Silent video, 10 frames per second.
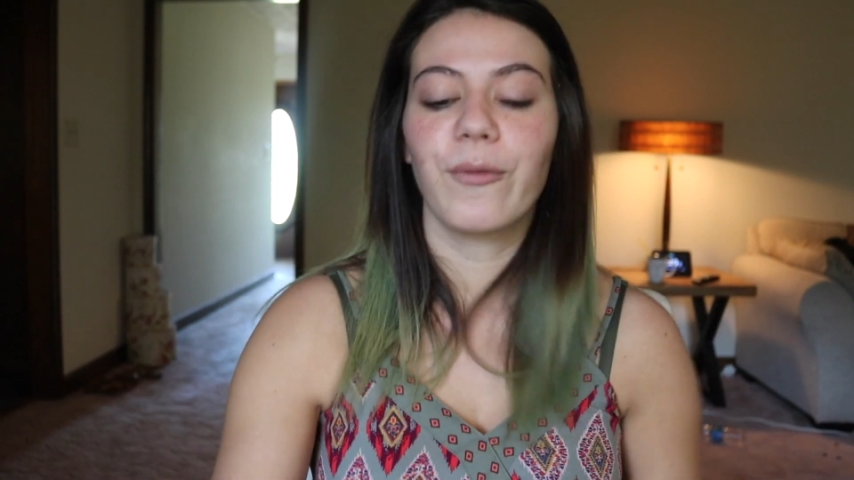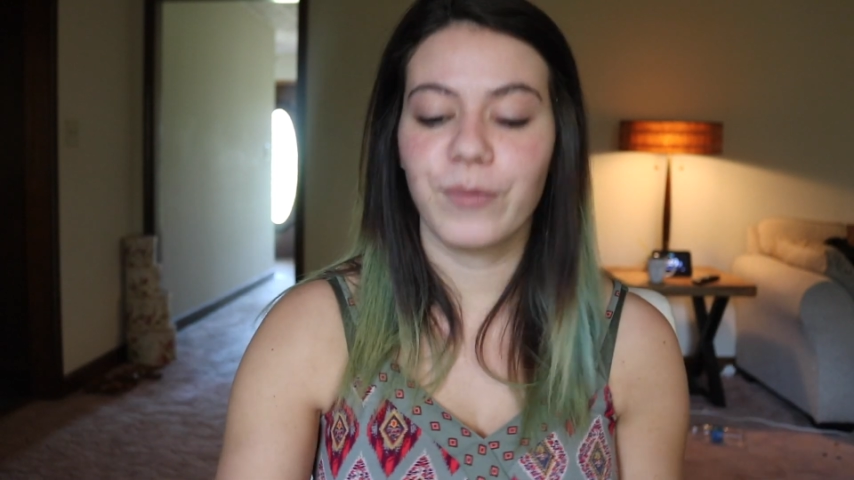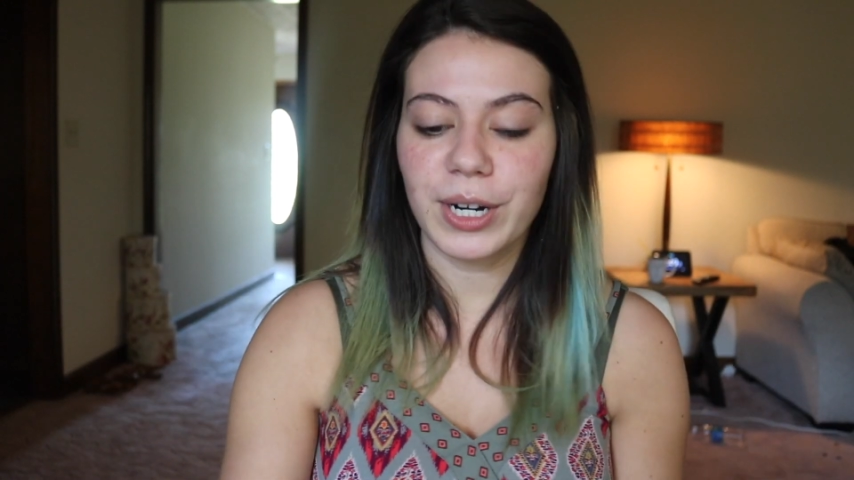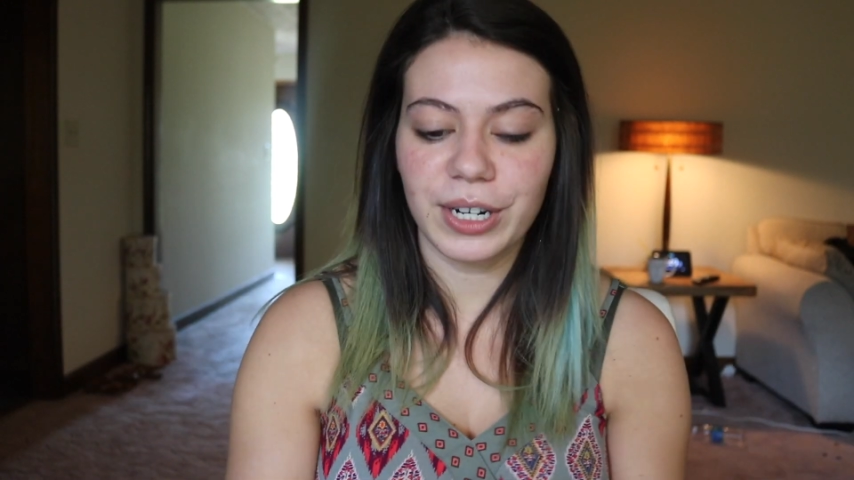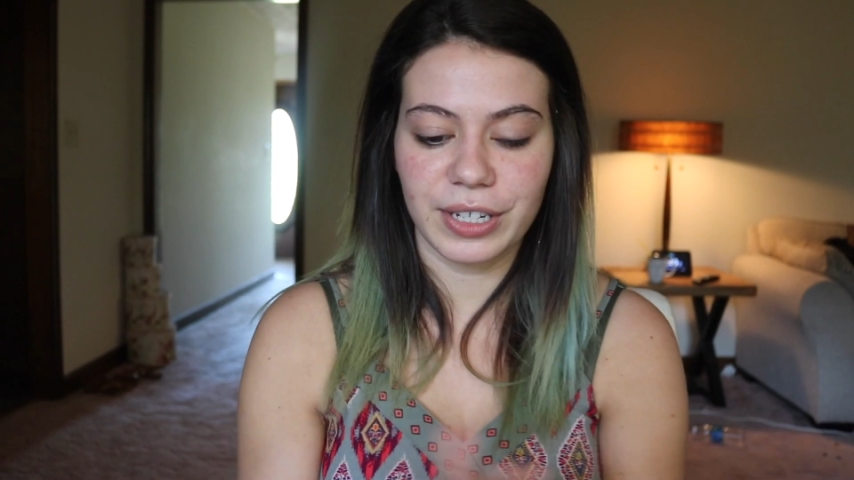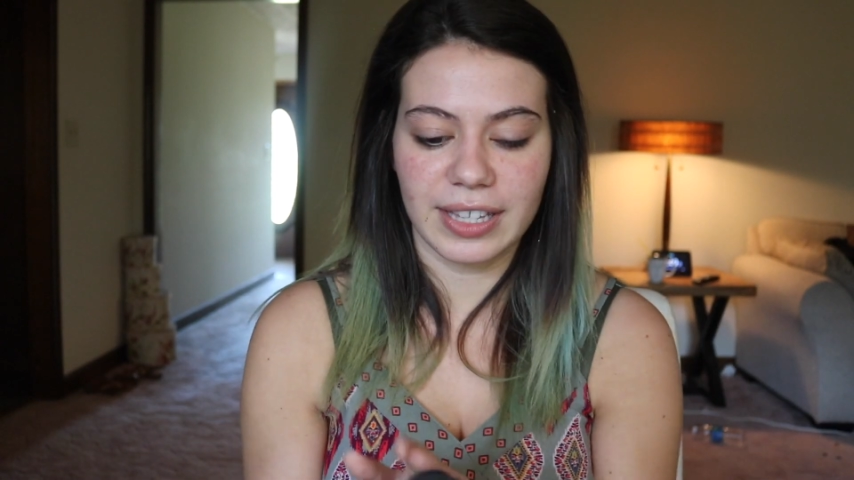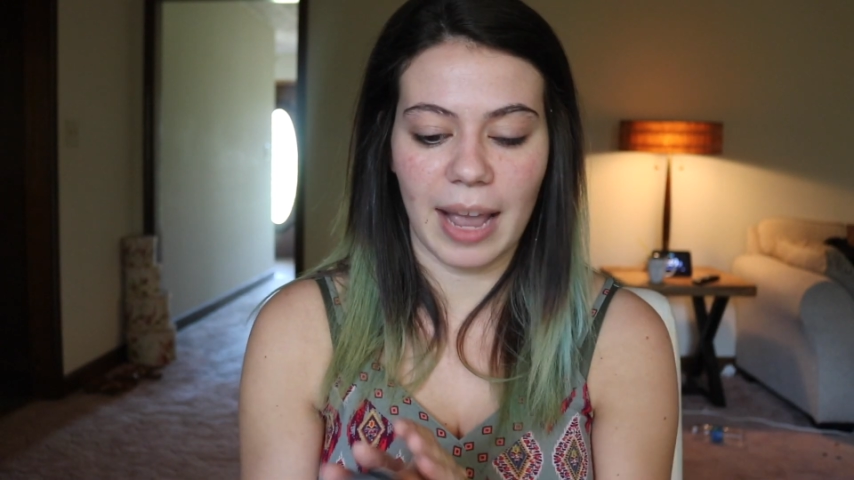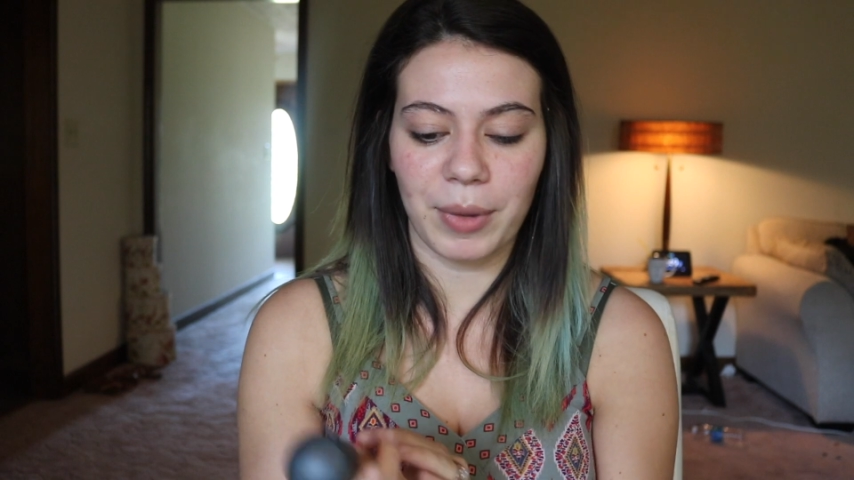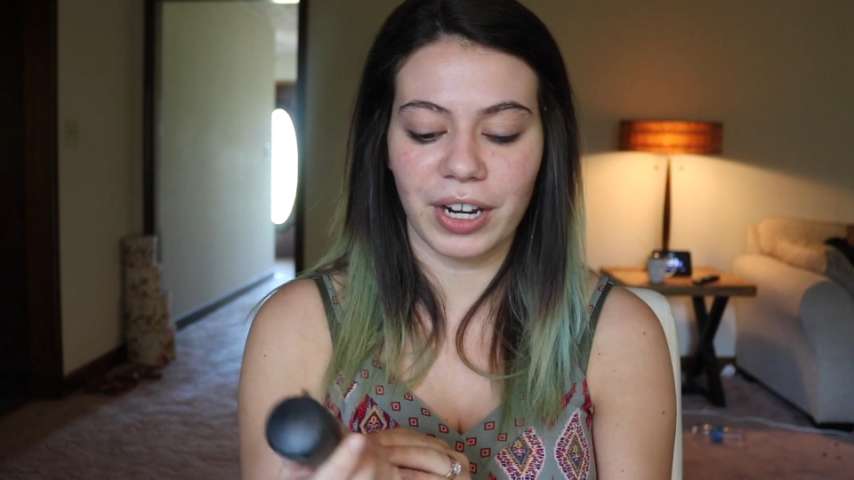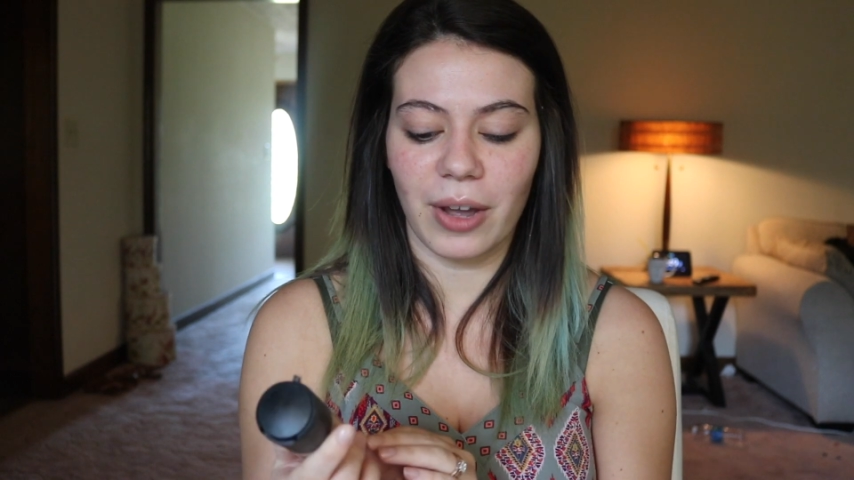First,
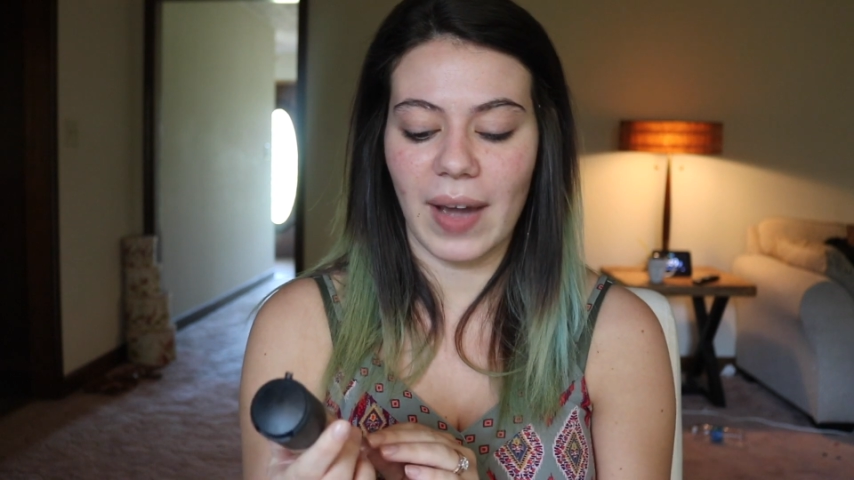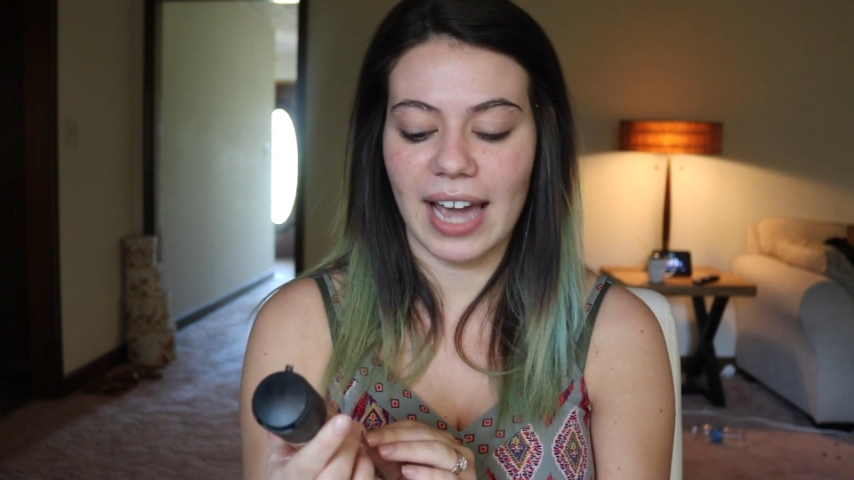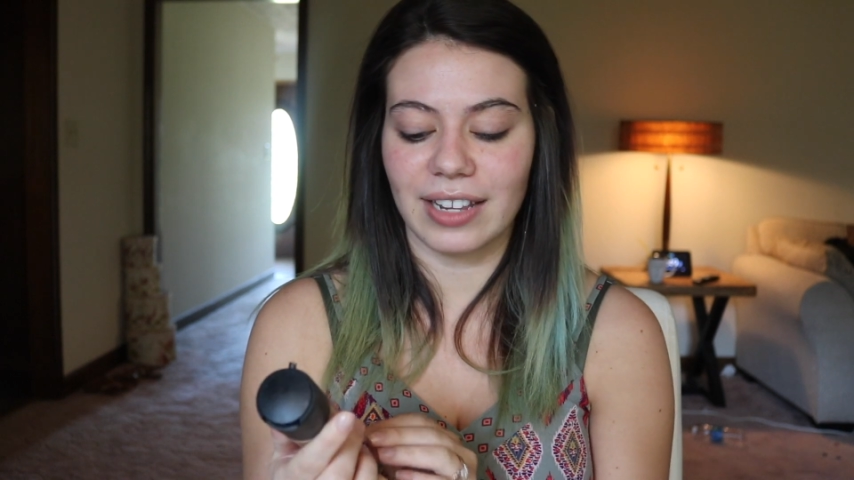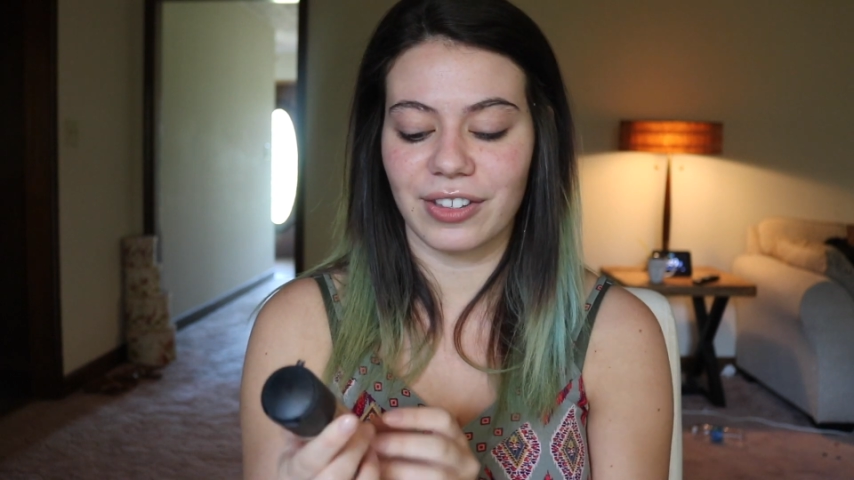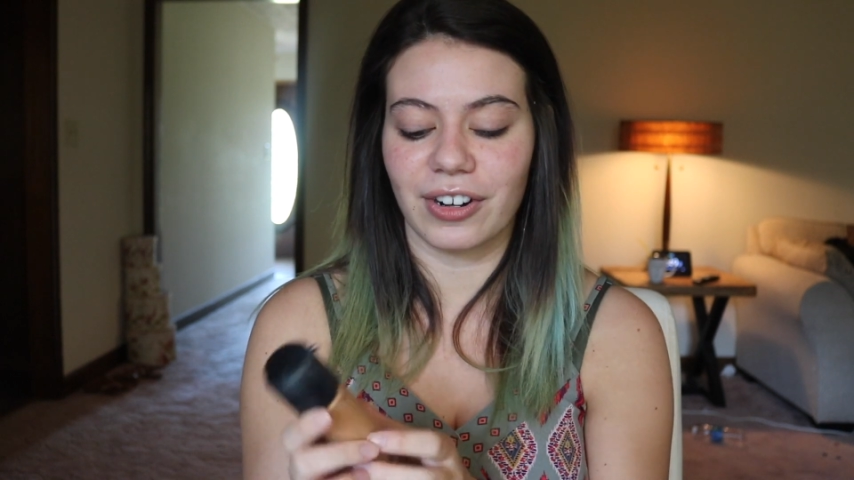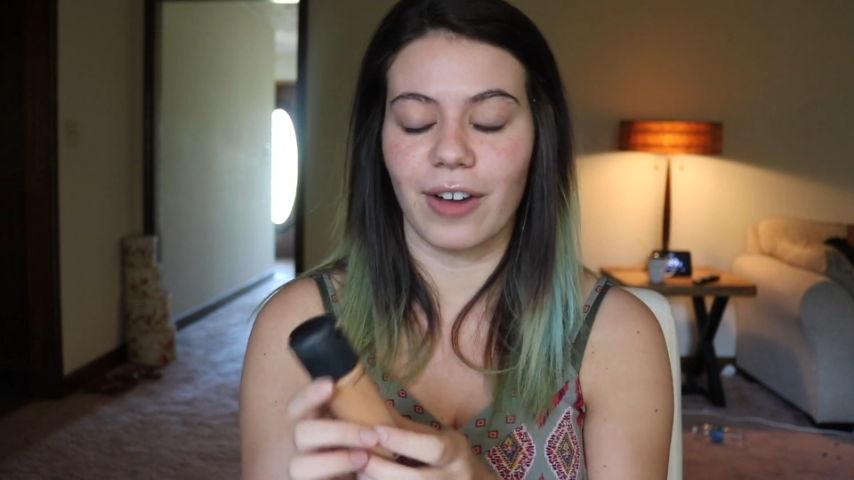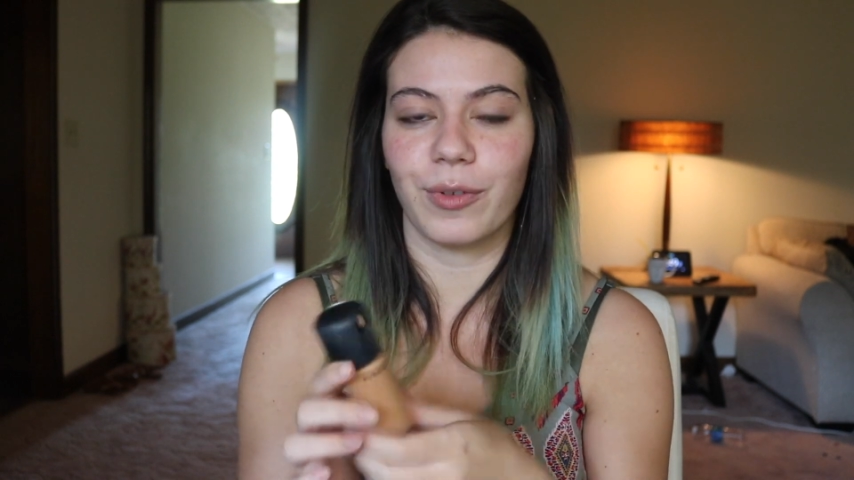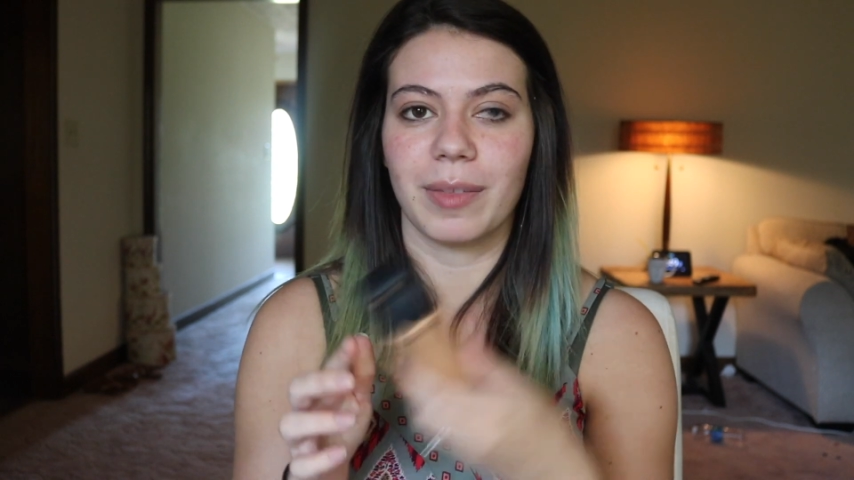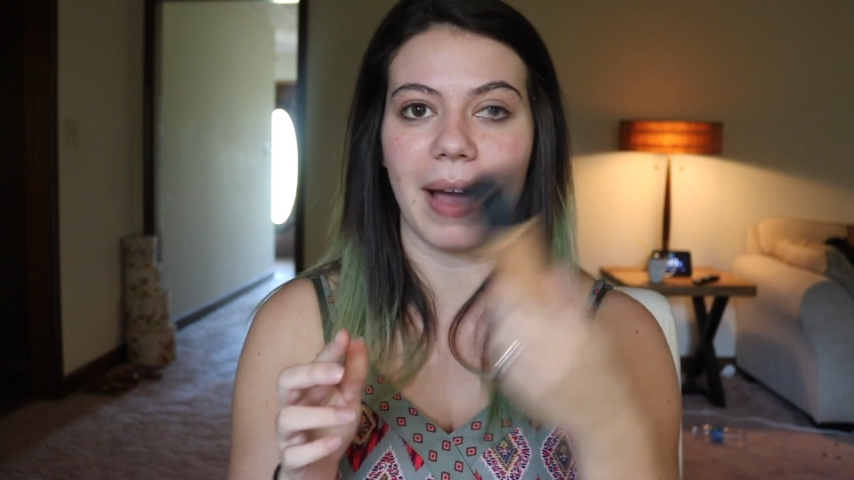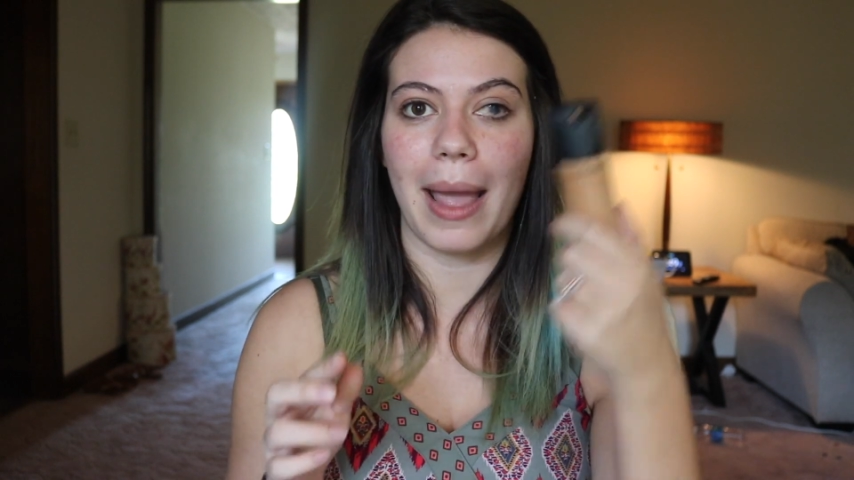I'm gonna go ahead and start off
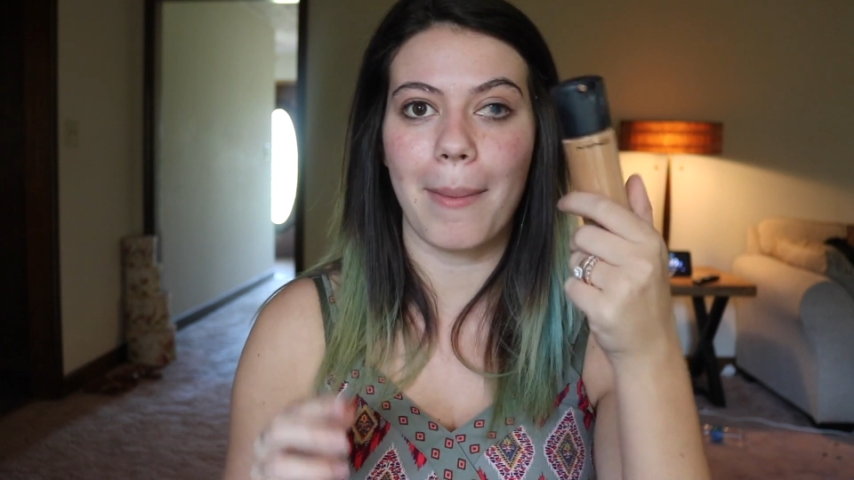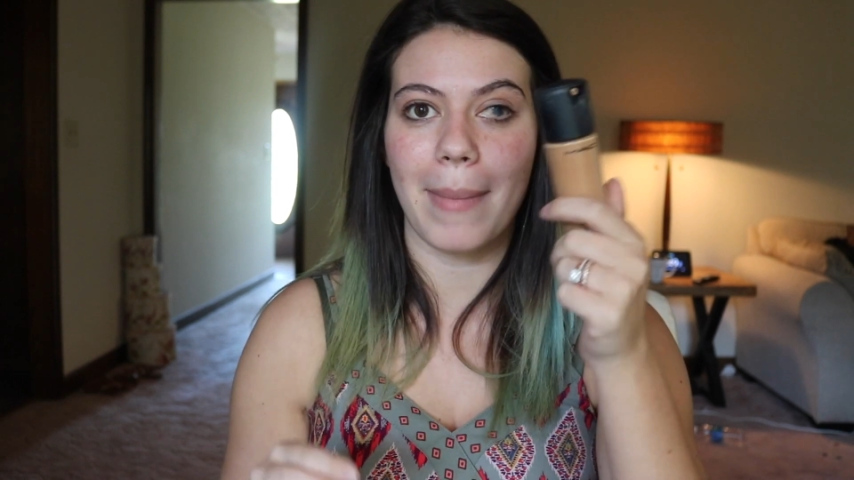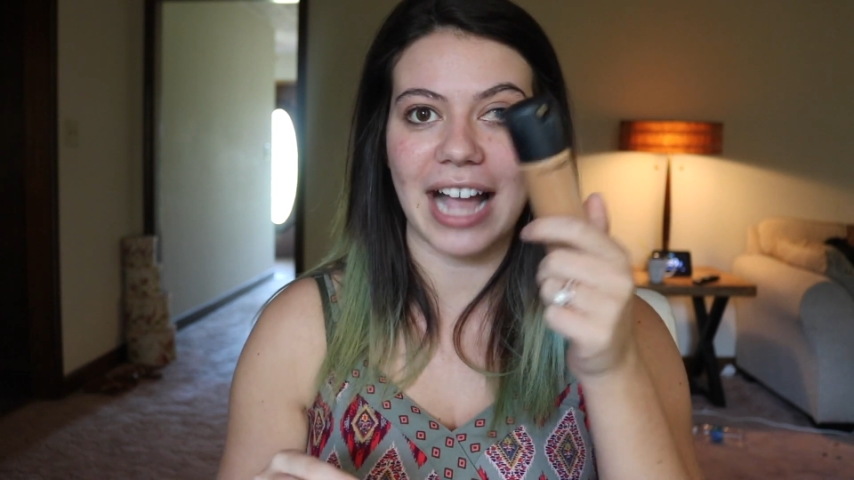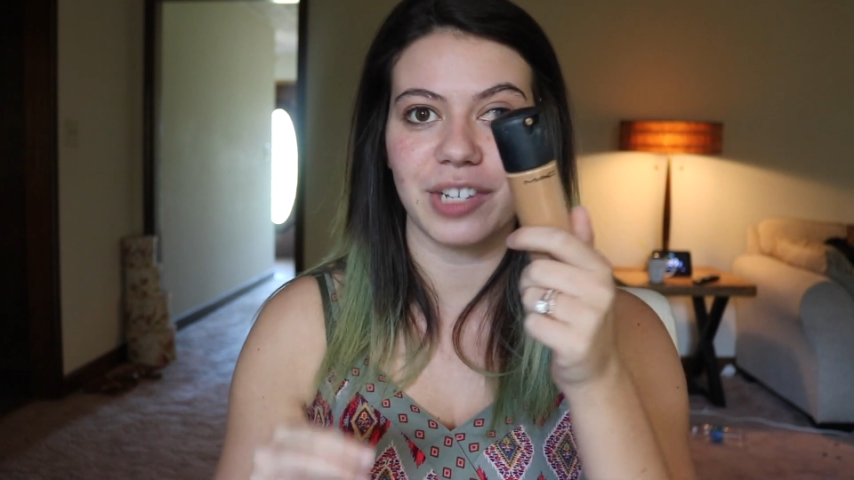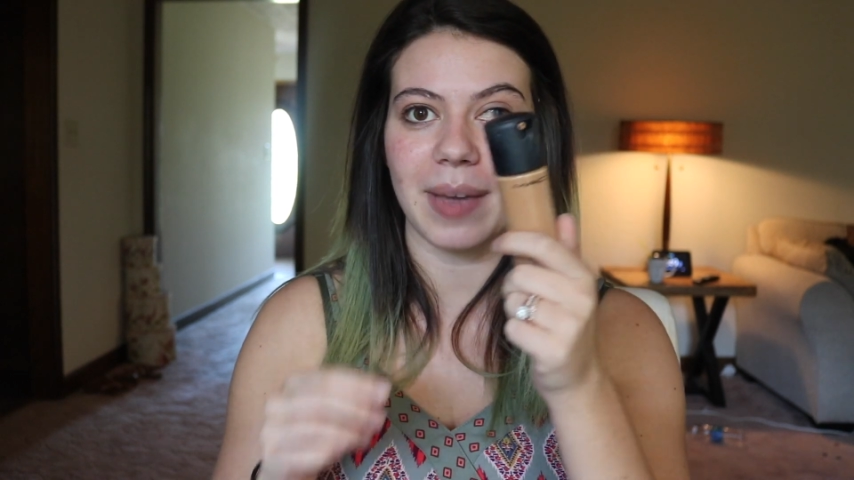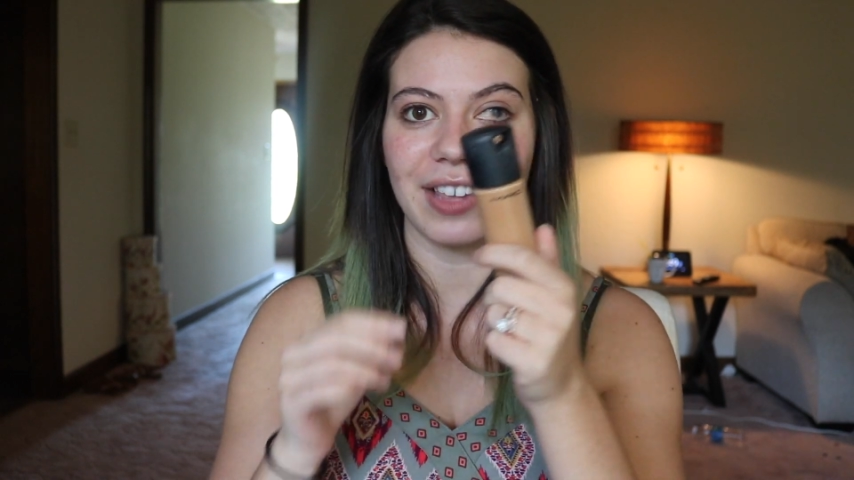with my Match